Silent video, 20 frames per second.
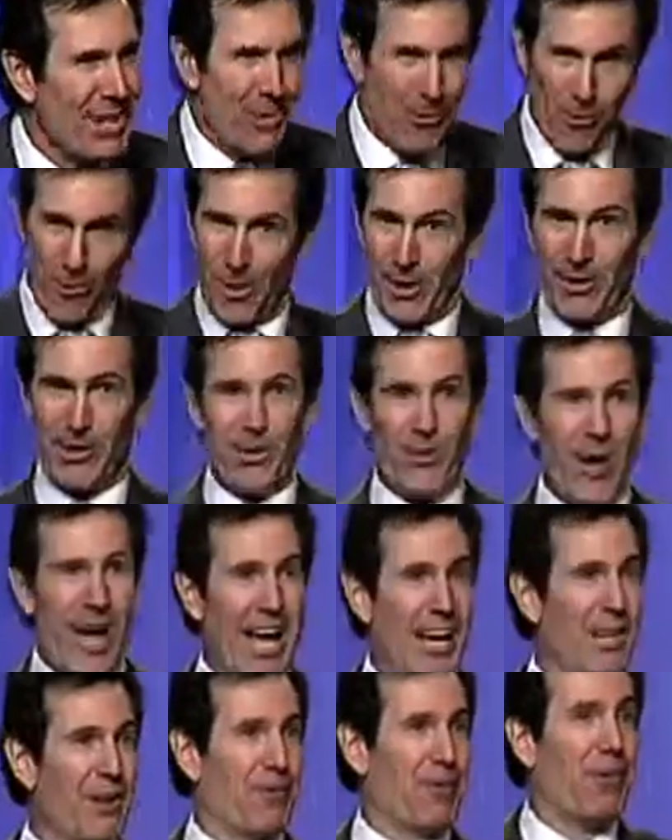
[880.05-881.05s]
What do I
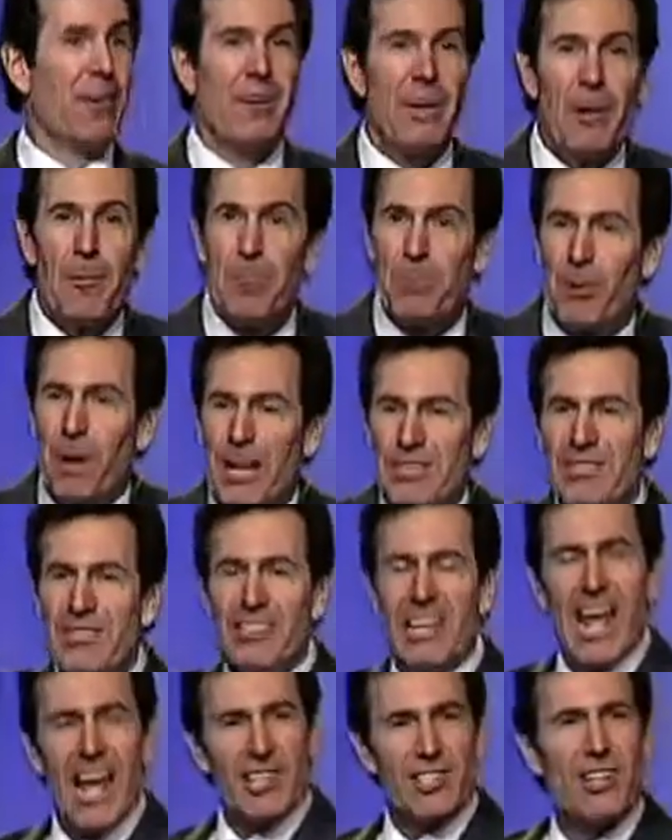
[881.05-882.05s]
do for
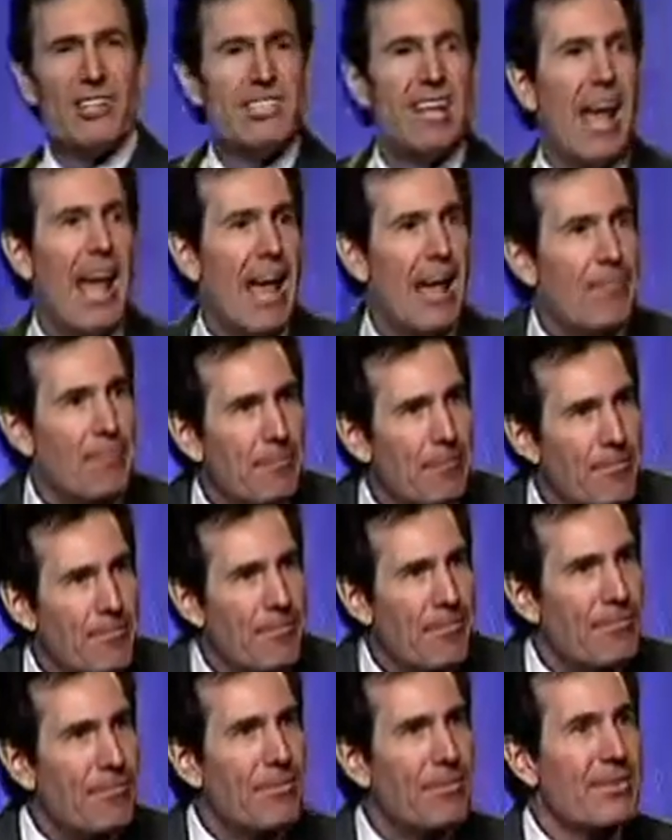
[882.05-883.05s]
presentation time?
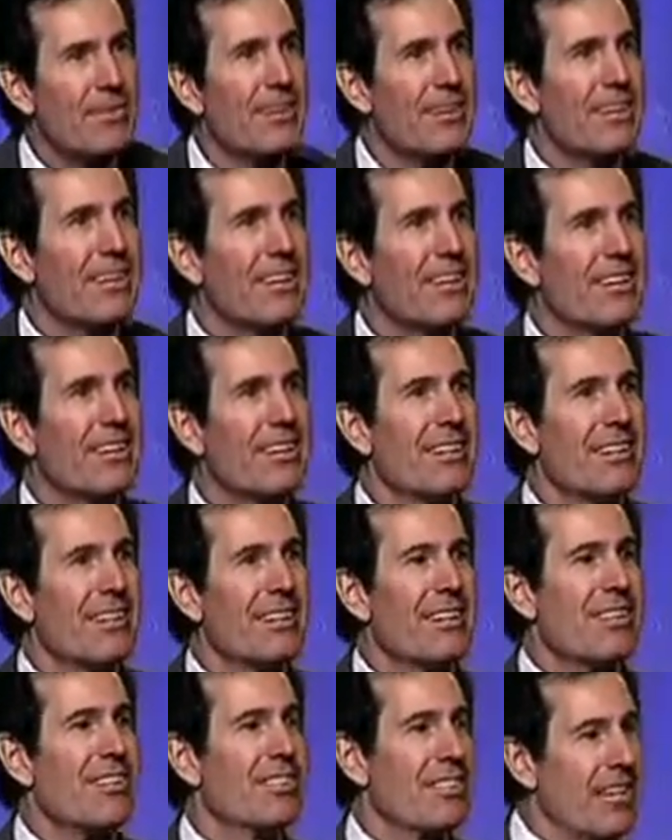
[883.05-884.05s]

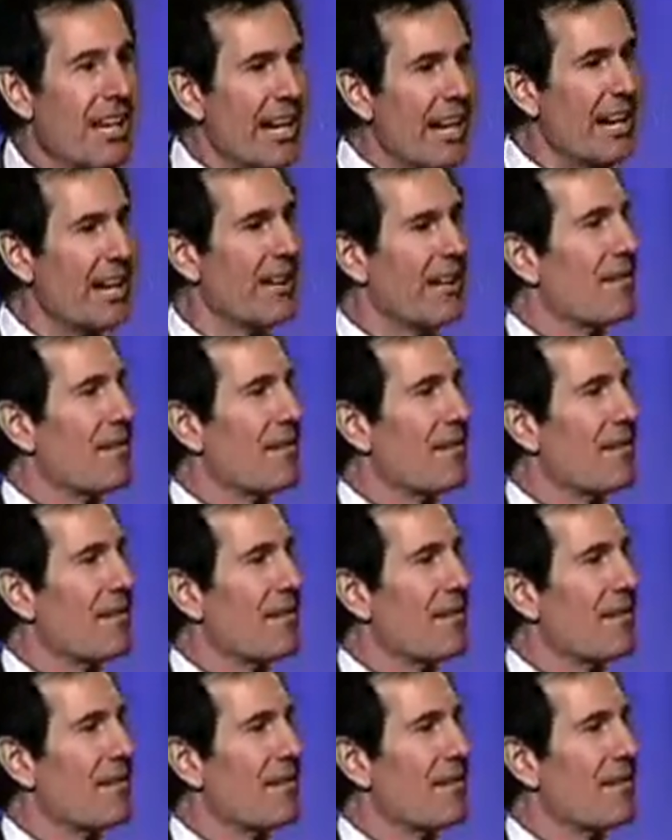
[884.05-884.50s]
You see?